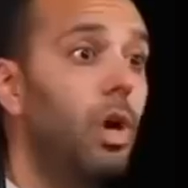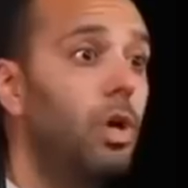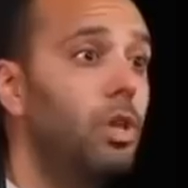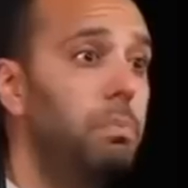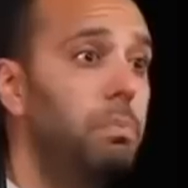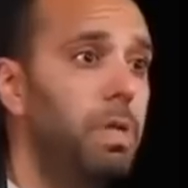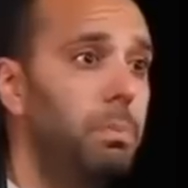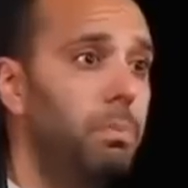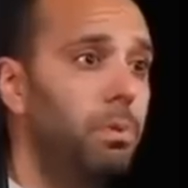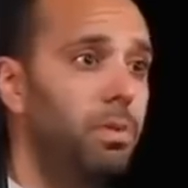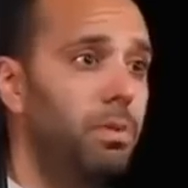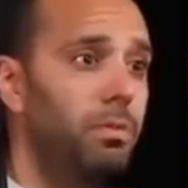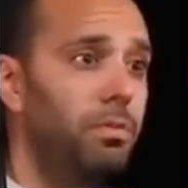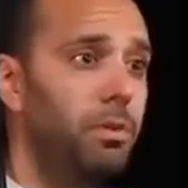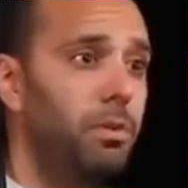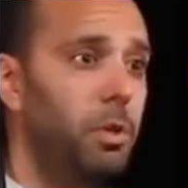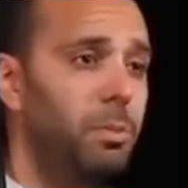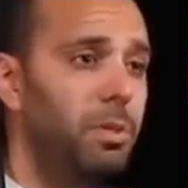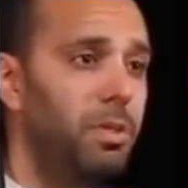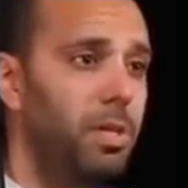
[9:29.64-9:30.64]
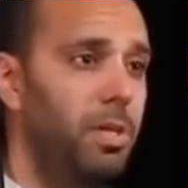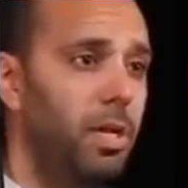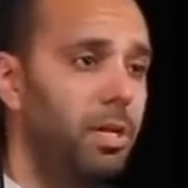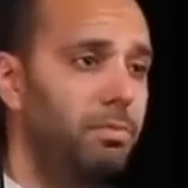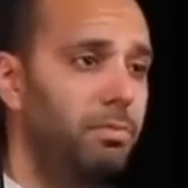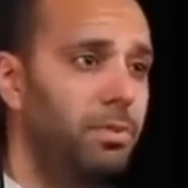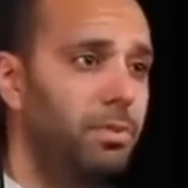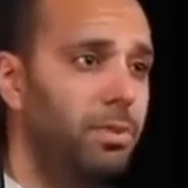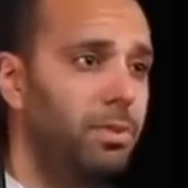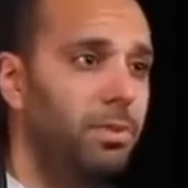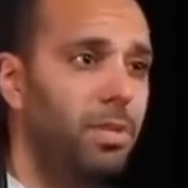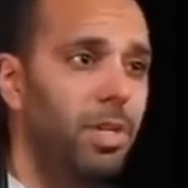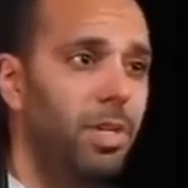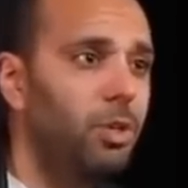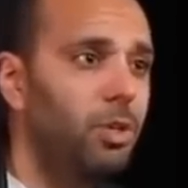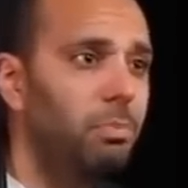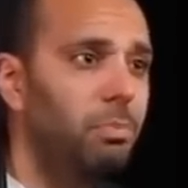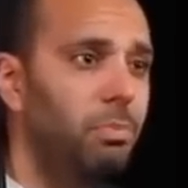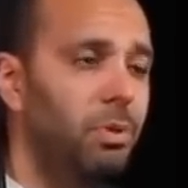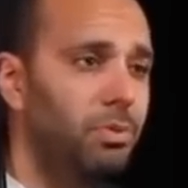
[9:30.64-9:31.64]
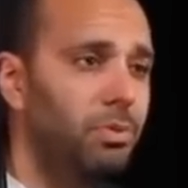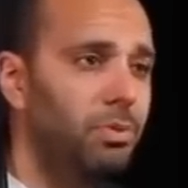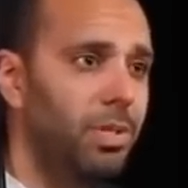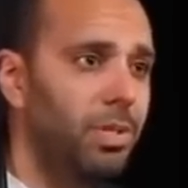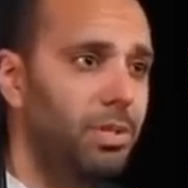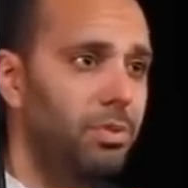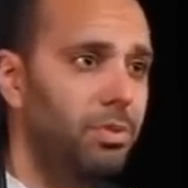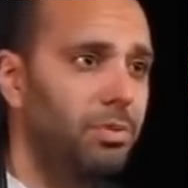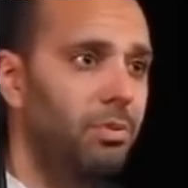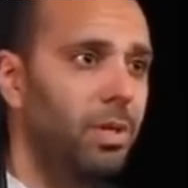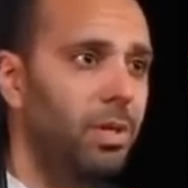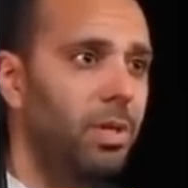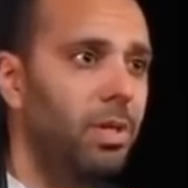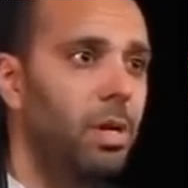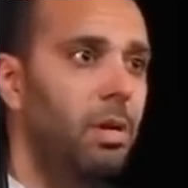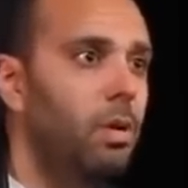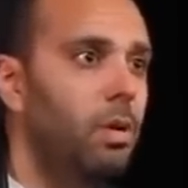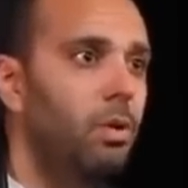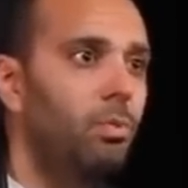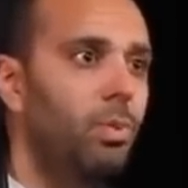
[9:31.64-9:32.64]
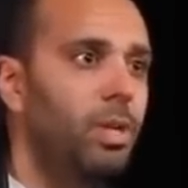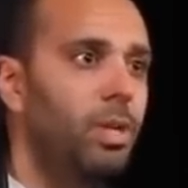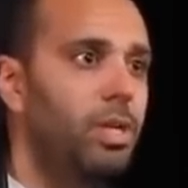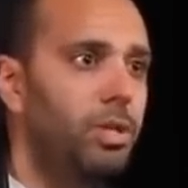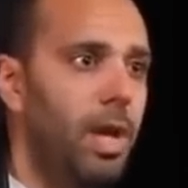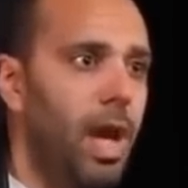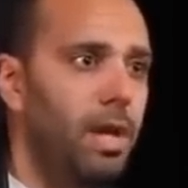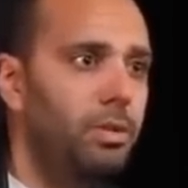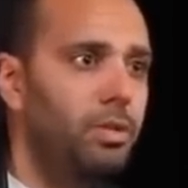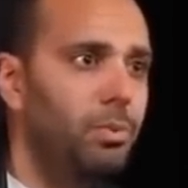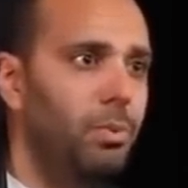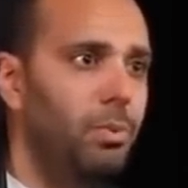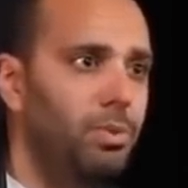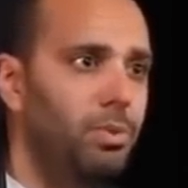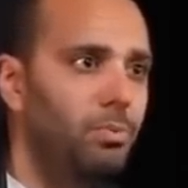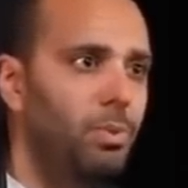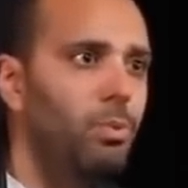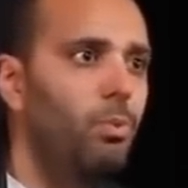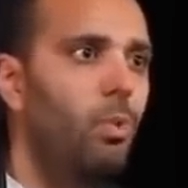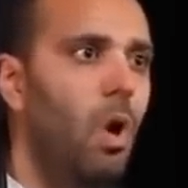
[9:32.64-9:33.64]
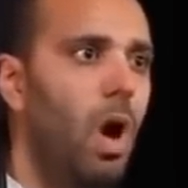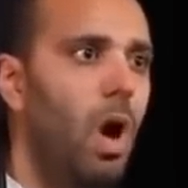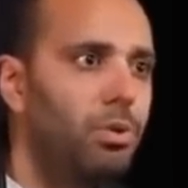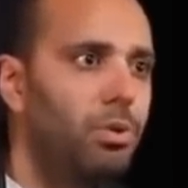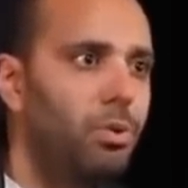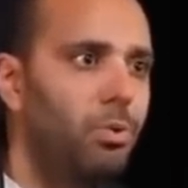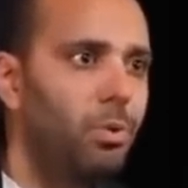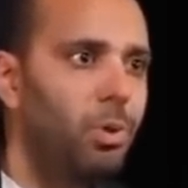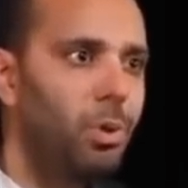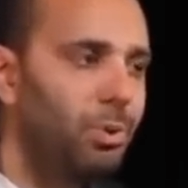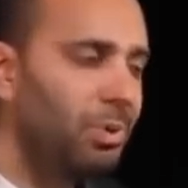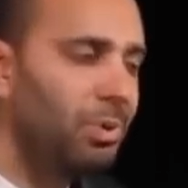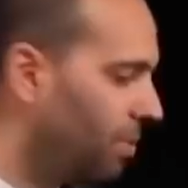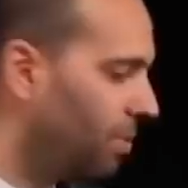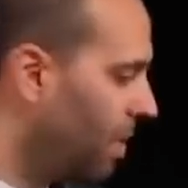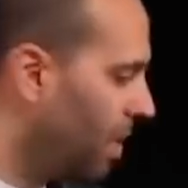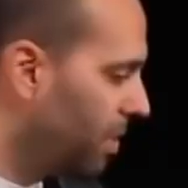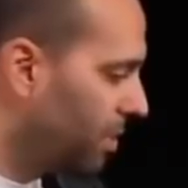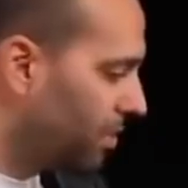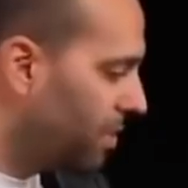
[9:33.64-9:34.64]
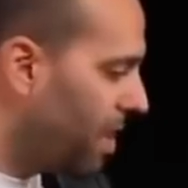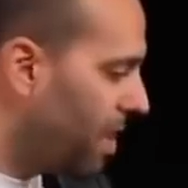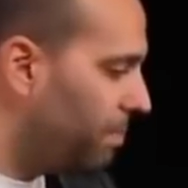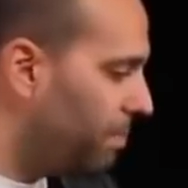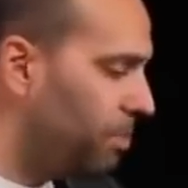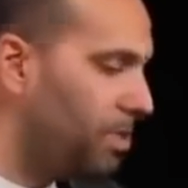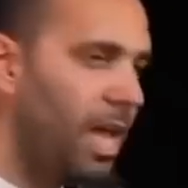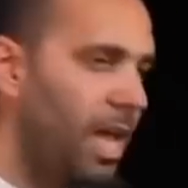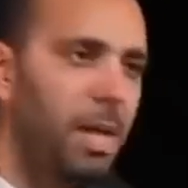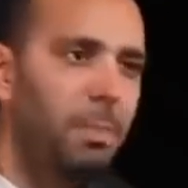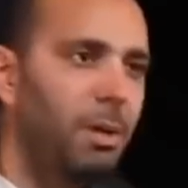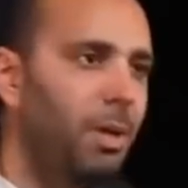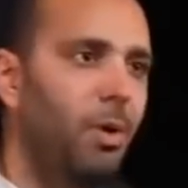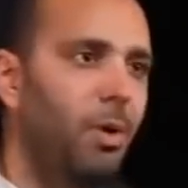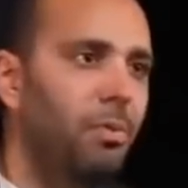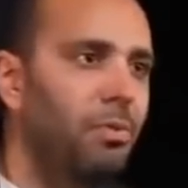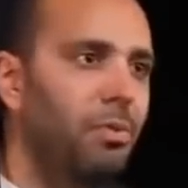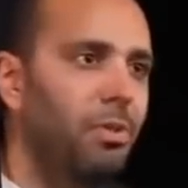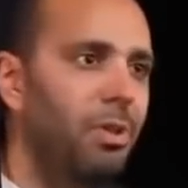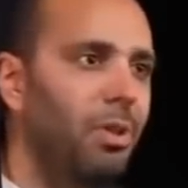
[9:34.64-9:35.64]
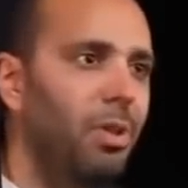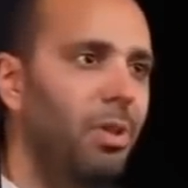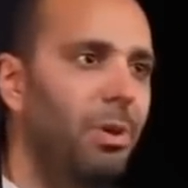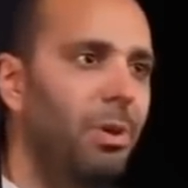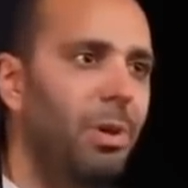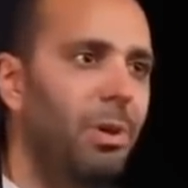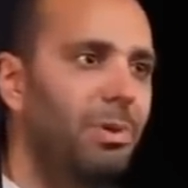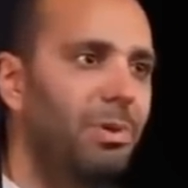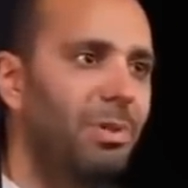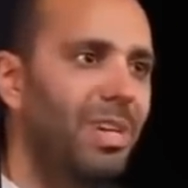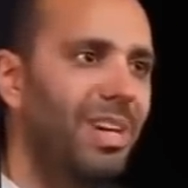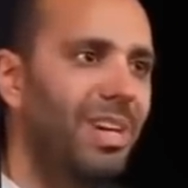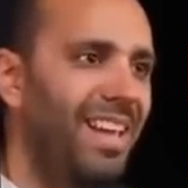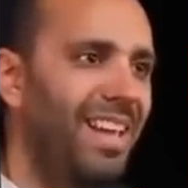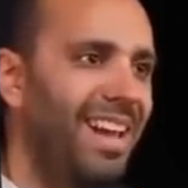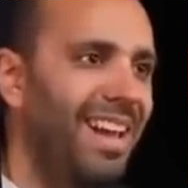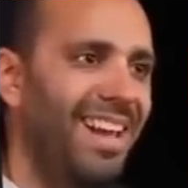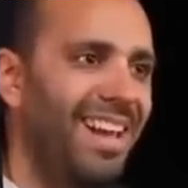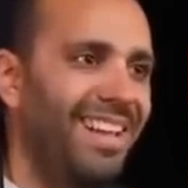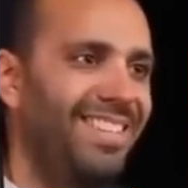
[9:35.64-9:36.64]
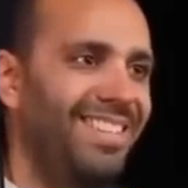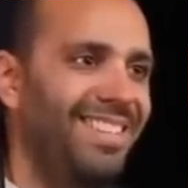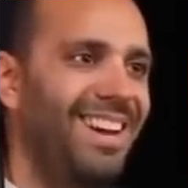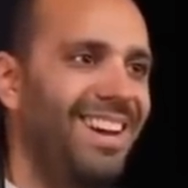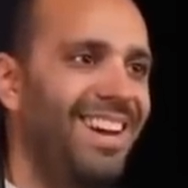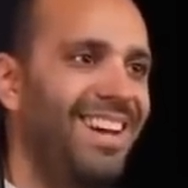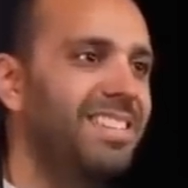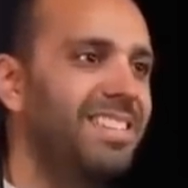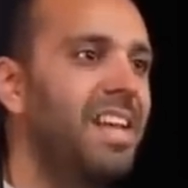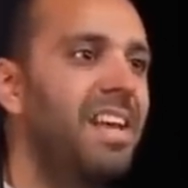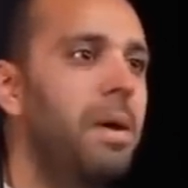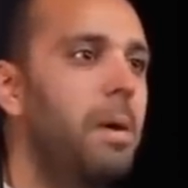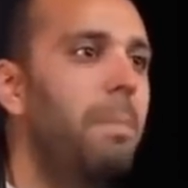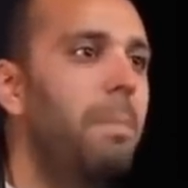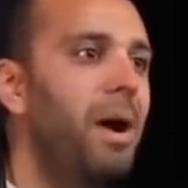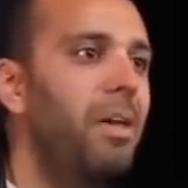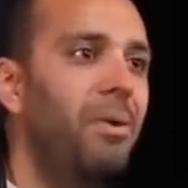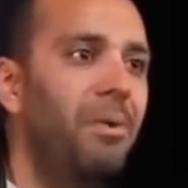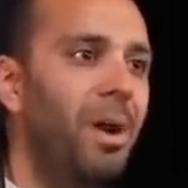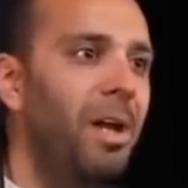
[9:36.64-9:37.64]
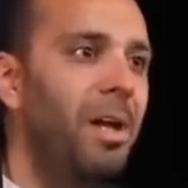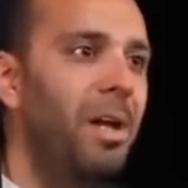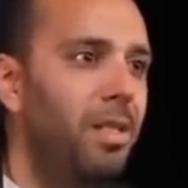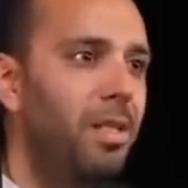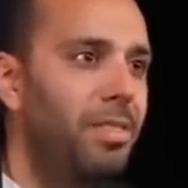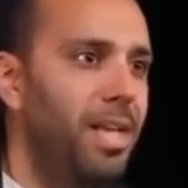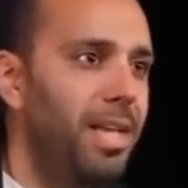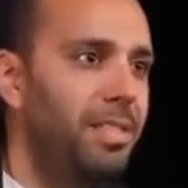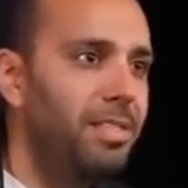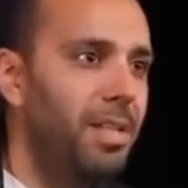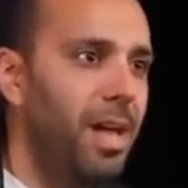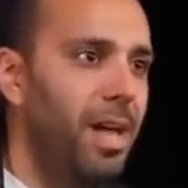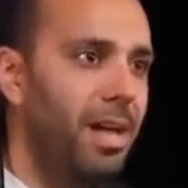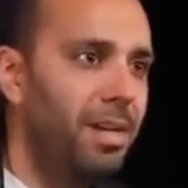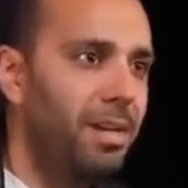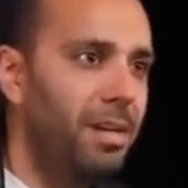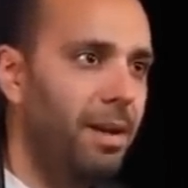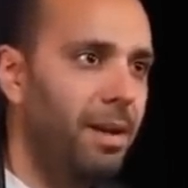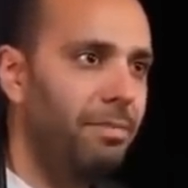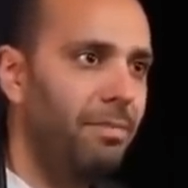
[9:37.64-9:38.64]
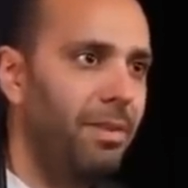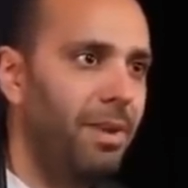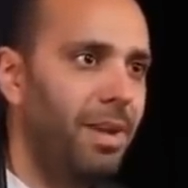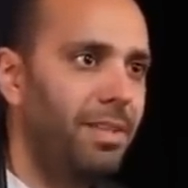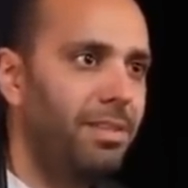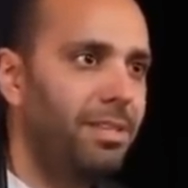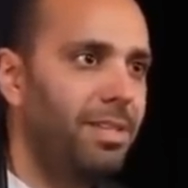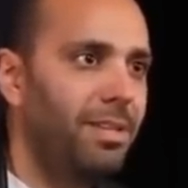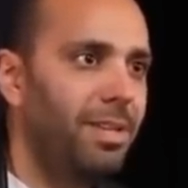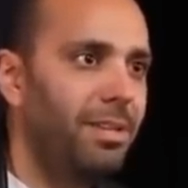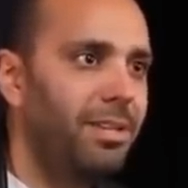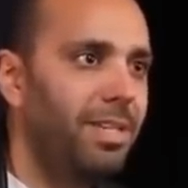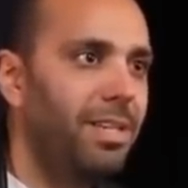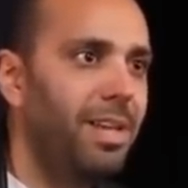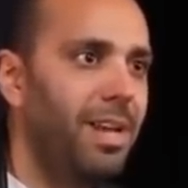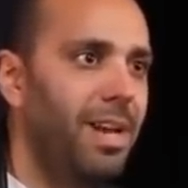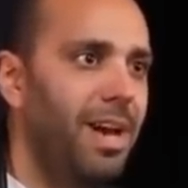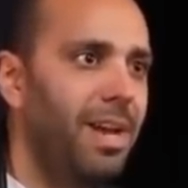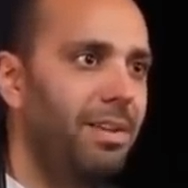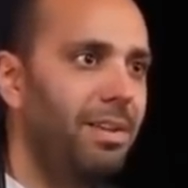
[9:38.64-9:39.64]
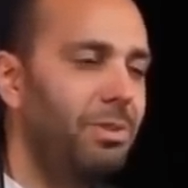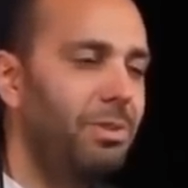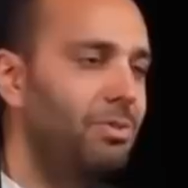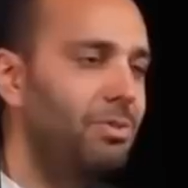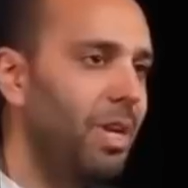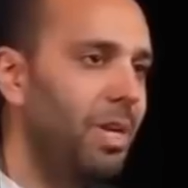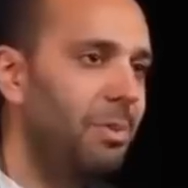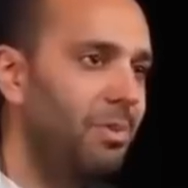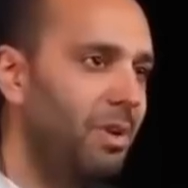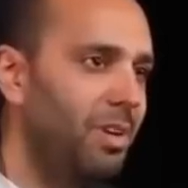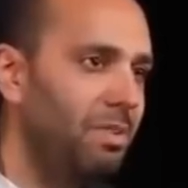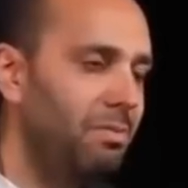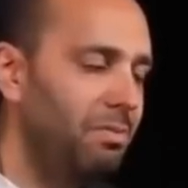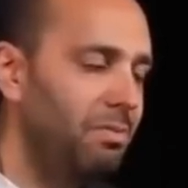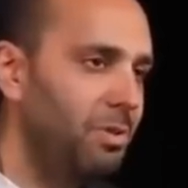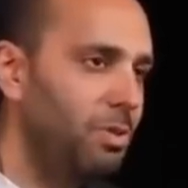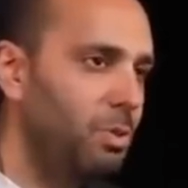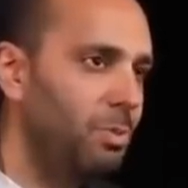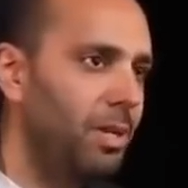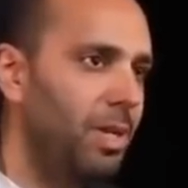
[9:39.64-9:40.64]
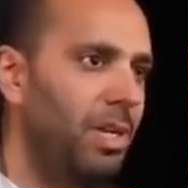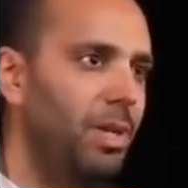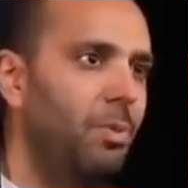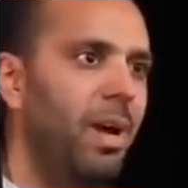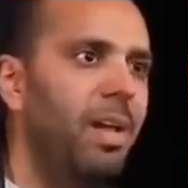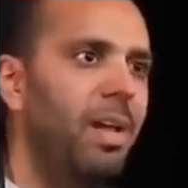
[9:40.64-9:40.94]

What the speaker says: To all the people in the film and television and commercial industry, reach out to us. We want to work with you. Stop taping over the logos on the headstock. By the way, that's not enough to get out of a trademark infringement